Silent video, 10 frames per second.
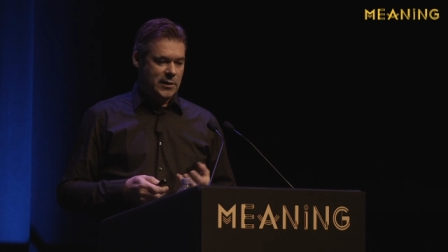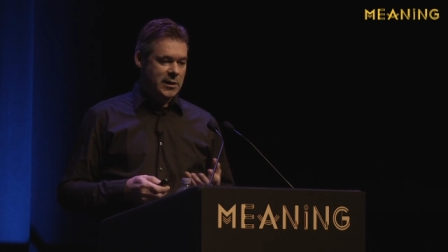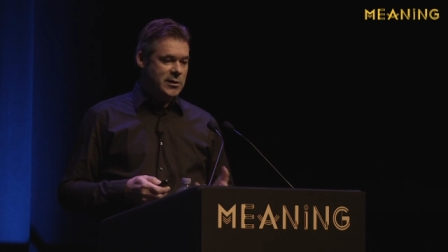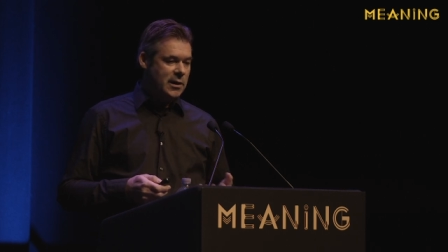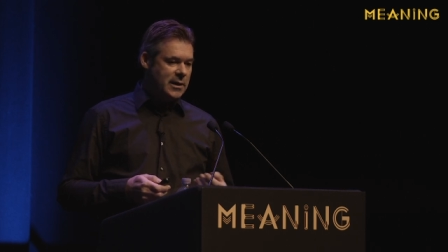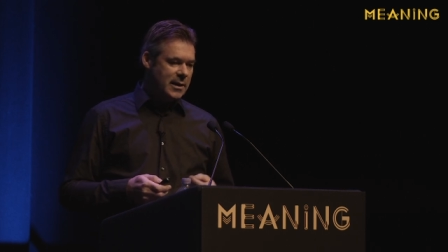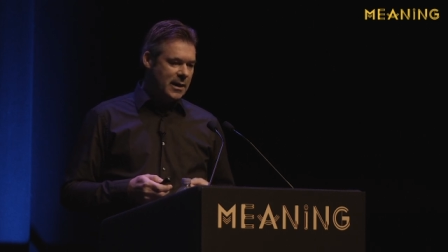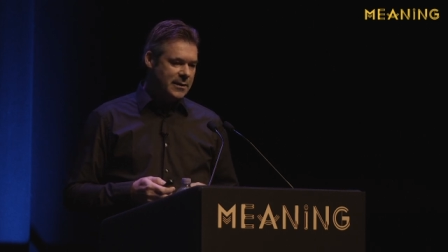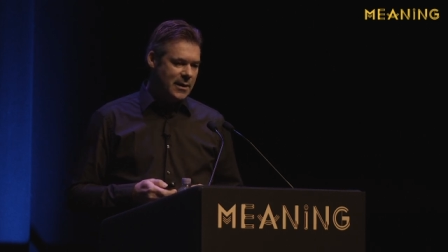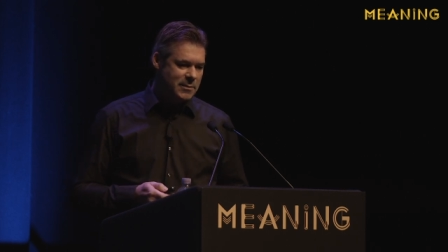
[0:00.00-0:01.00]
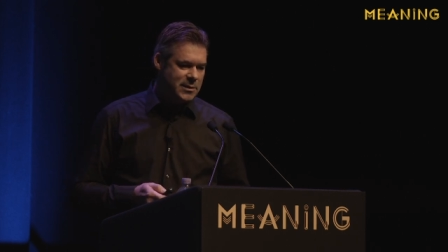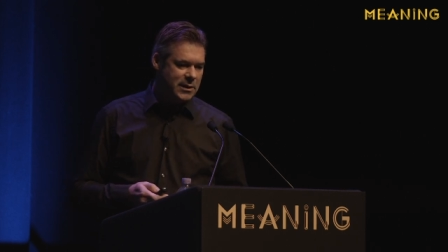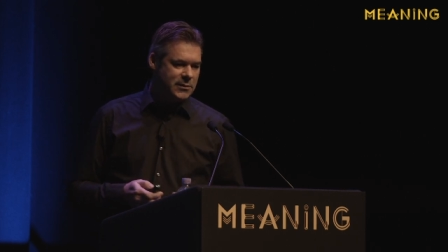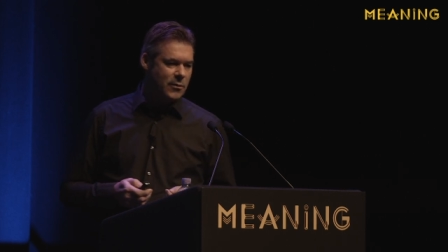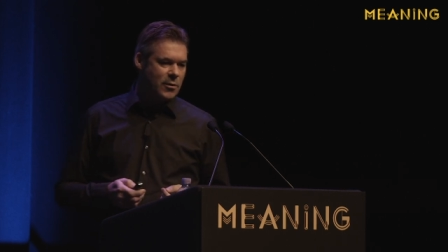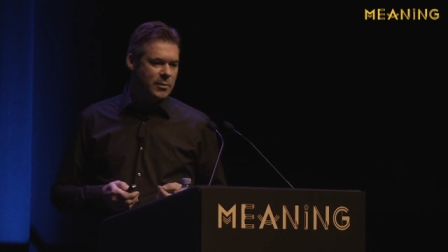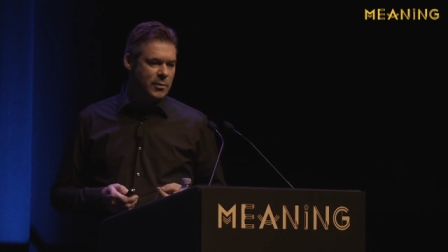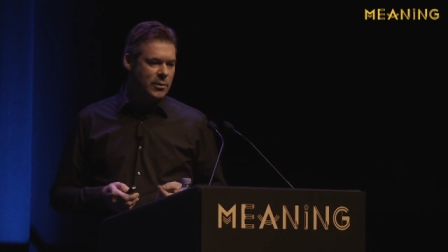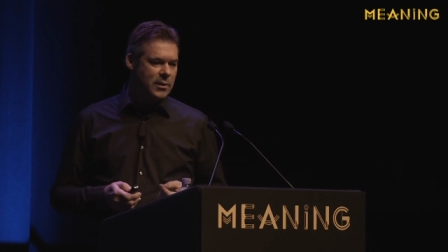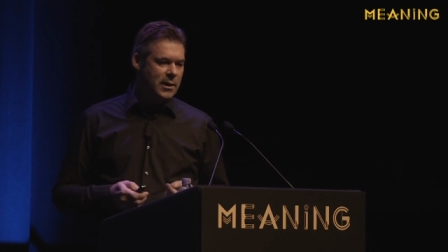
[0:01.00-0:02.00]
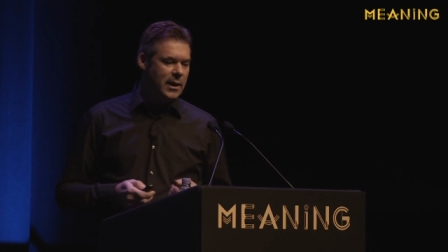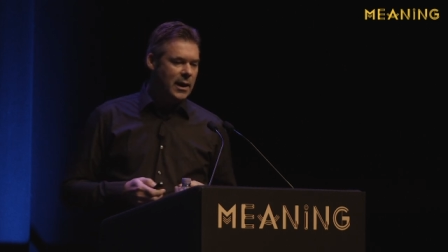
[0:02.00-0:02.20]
Then Sharda Nandram wrote a book,